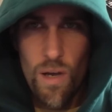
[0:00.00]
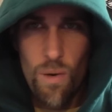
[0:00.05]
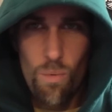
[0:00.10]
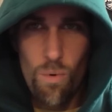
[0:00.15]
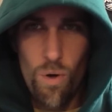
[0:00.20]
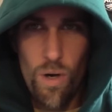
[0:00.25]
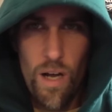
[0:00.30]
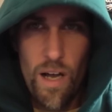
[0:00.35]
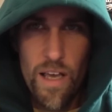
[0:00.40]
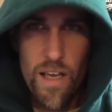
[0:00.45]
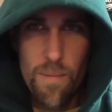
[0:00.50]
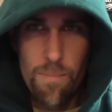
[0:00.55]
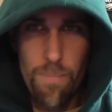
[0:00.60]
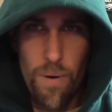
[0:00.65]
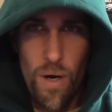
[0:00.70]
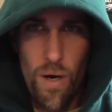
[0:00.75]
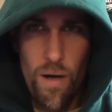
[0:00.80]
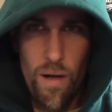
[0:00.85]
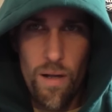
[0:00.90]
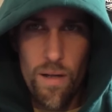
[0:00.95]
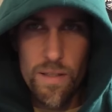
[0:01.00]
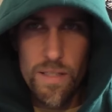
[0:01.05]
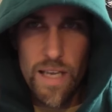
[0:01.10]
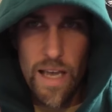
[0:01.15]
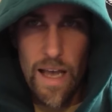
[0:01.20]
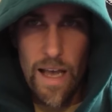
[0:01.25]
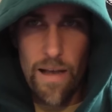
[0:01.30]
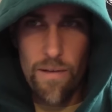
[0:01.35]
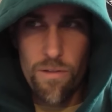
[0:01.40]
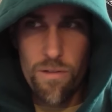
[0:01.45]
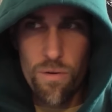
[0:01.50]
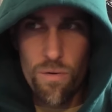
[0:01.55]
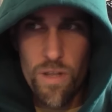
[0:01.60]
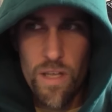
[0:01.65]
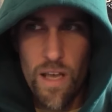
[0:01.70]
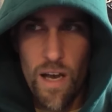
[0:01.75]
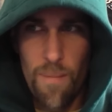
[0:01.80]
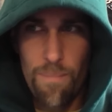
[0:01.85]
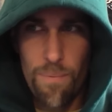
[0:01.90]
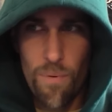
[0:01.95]
We'll hike balls through
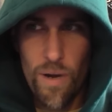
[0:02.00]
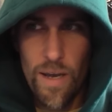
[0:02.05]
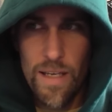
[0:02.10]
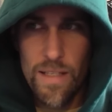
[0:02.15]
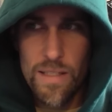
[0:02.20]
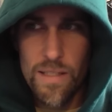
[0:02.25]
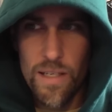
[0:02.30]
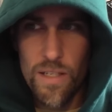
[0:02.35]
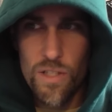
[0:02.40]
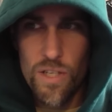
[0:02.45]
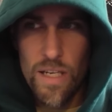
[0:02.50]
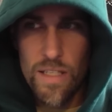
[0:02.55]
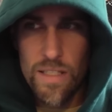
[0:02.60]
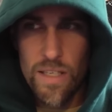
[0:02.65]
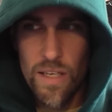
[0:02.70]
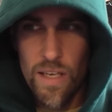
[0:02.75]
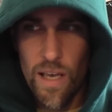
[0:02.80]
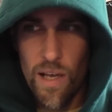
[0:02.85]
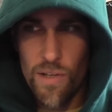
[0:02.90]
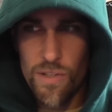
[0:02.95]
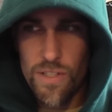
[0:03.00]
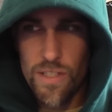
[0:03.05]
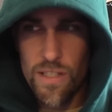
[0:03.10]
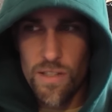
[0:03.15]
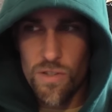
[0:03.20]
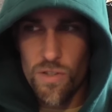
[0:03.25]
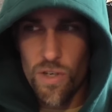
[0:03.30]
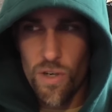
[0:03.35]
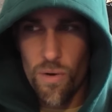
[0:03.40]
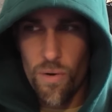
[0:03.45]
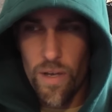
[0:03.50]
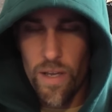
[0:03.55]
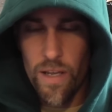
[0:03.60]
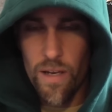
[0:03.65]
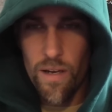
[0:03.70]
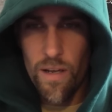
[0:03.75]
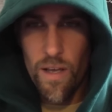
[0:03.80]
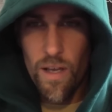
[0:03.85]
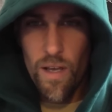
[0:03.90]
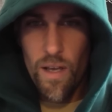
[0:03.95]
the uprights like Jason Kelce's
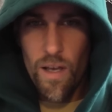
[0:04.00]
doing.